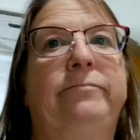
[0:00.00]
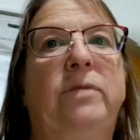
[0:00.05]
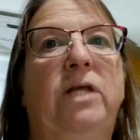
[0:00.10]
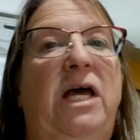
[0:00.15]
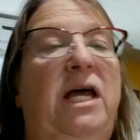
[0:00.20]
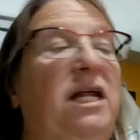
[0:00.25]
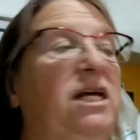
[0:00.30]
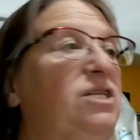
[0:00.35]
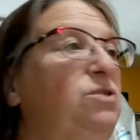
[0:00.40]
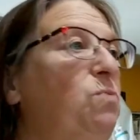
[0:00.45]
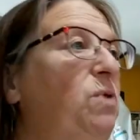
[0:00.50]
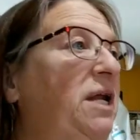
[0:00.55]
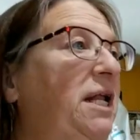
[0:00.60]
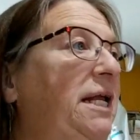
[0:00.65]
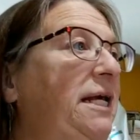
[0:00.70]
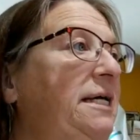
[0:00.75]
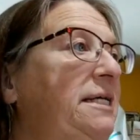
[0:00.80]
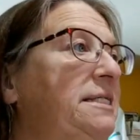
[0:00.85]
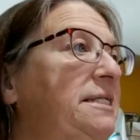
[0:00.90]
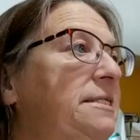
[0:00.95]
it is what it
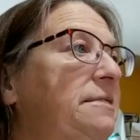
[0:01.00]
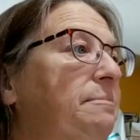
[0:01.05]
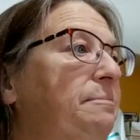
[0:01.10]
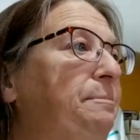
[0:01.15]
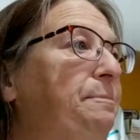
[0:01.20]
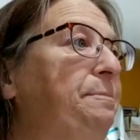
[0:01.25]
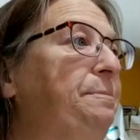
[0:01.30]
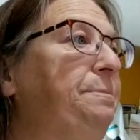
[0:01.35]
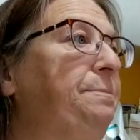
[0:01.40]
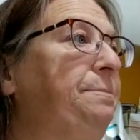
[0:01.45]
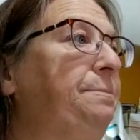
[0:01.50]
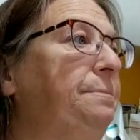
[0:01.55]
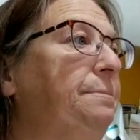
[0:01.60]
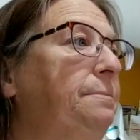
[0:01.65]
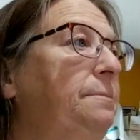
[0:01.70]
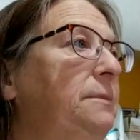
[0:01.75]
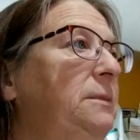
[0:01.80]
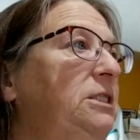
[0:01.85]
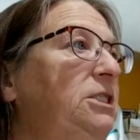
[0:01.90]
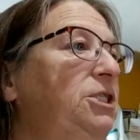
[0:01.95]
is.
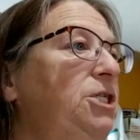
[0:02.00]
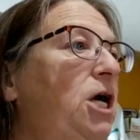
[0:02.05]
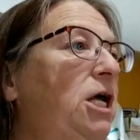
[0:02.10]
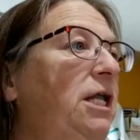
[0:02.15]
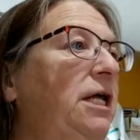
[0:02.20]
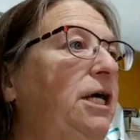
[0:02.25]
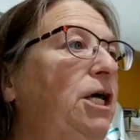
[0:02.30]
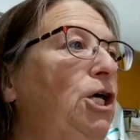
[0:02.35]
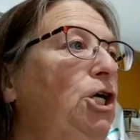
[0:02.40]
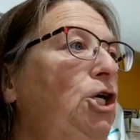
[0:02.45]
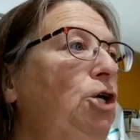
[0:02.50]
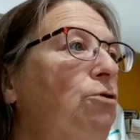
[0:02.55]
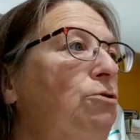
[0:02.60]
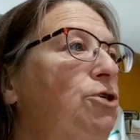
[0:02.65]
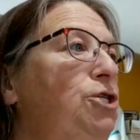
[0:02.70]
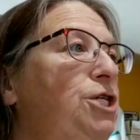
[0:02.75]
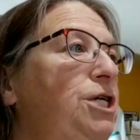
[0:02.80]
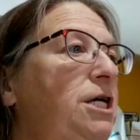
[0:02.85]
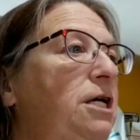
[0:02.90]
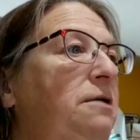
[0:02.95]
It's not like a
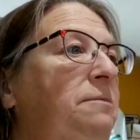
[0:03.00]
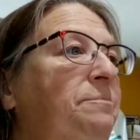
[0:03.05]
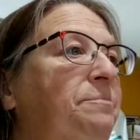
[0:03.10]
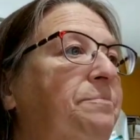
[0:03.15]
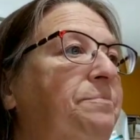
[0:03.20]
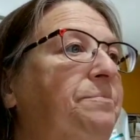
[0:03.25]
huge deal,